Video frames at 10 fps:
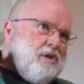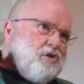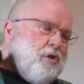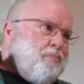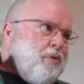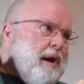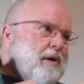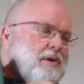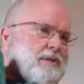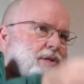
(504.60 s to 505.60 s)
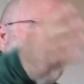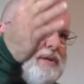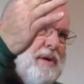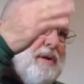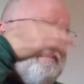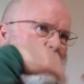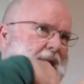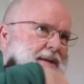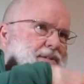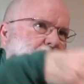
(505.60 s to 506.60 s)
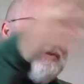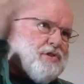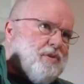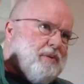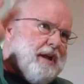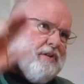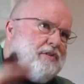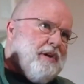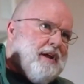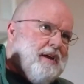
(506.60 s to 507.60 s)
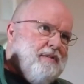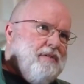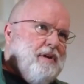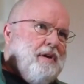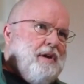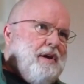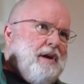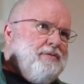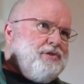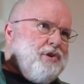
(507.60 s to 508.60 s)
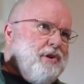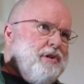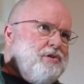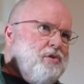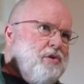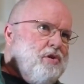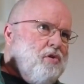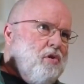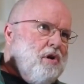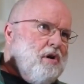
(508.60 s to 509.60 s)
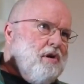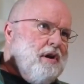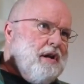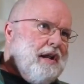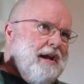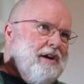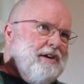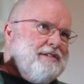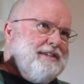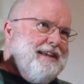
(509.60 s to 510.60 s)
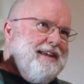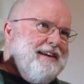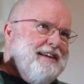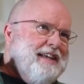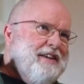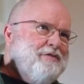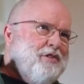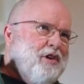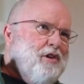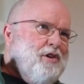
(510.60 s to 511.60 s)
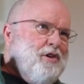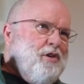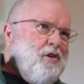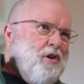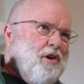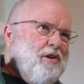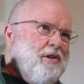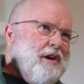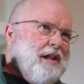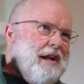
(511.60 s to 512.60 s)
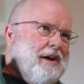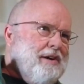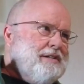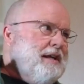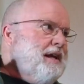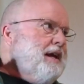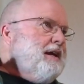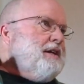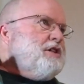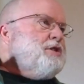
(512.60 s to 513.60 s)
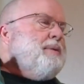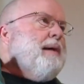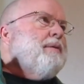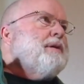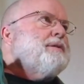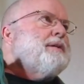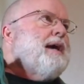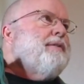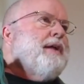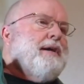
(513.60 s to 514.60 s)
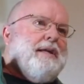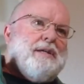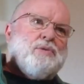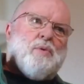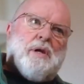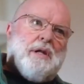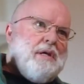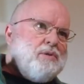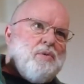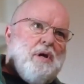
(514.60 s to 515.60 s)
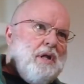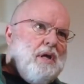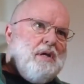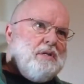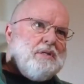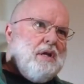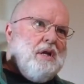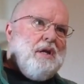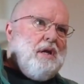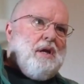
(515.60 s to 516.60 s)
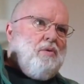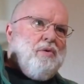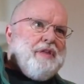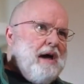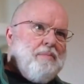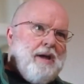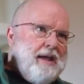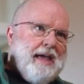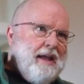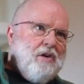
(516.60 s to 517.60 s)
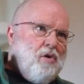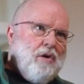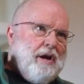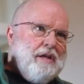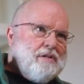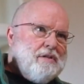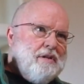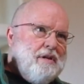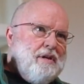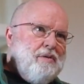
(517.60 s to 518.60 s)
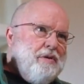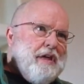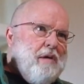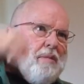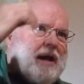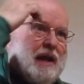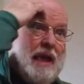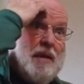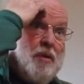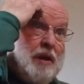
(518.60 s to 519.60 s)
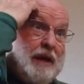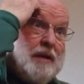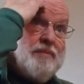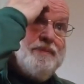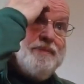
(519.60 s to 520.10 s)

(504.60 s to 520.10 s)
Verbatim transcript: So prayer is this massive surrendering of, mm. of certitude and order and clarity and a need for order and clarity, to be able to say that it is what it is, what it is, uh, without my categories, mm. without my labeling.